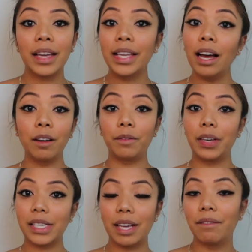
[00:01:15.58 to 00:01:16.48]
yeah, if you
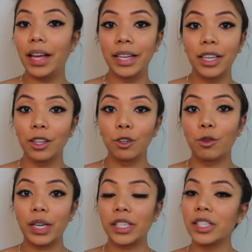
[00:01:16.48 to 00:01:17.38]
guys have any other
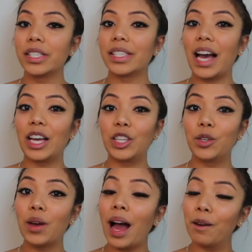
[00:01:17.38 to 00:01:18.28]
questions that
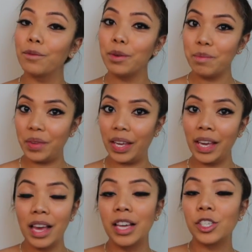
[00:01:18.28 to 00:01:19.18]
you have for
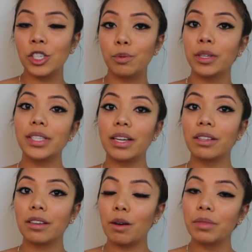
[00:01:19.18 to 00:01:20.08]
me, just put it down
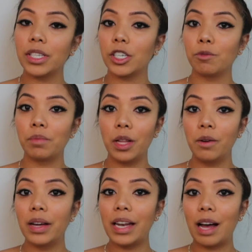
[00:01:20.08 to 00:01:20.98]
in the comment section
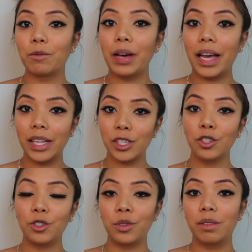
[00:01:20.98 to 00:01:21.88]
below and I will
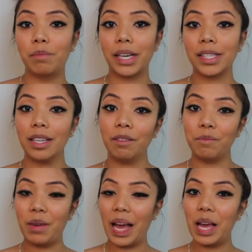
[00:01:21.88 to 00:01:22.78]
answer to the best of
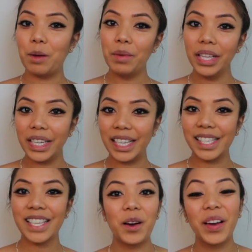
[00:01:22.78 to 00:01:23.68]
my
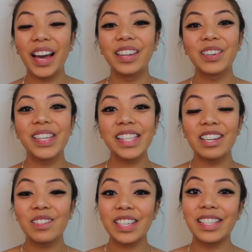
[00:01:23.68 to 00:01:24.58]
abilities. Okay, I know I said
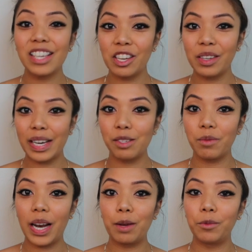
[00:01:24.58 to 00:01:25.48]
I was gonna tell you guys
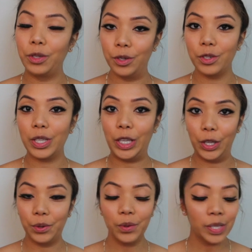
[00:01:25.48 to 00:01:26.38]
what I usually
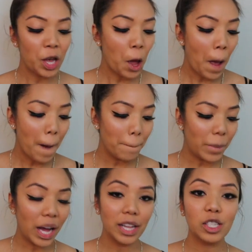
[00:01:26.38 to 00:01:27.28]
use,
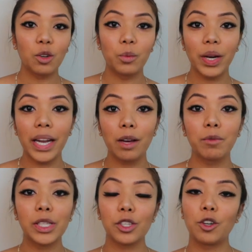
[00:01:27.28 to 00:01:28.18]
but when I
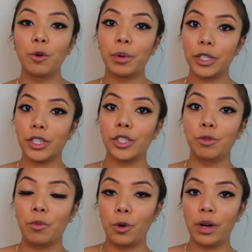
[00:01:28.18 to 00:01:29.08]
went to go purchase
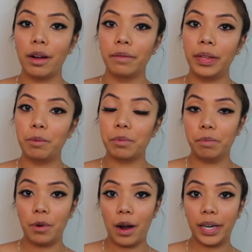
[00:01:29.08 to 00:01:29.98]
more of the
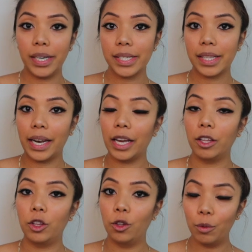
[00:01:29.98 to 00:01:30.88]
products that
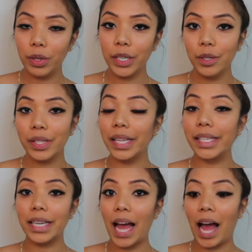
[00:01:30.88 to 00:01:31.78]
I normally use, they
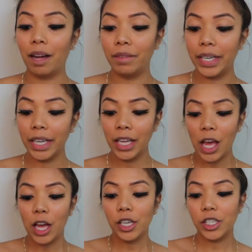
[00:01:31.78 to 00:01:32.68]
didn't have any,
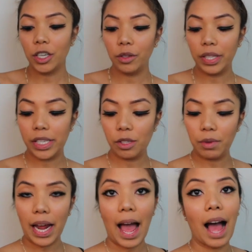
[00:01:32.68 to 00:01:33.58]
so this is
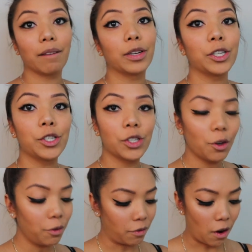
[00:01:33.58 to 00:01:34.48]
what I have
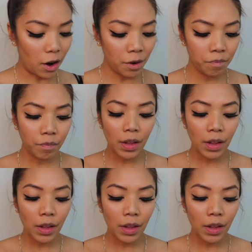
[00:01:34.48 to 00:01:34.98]
so far.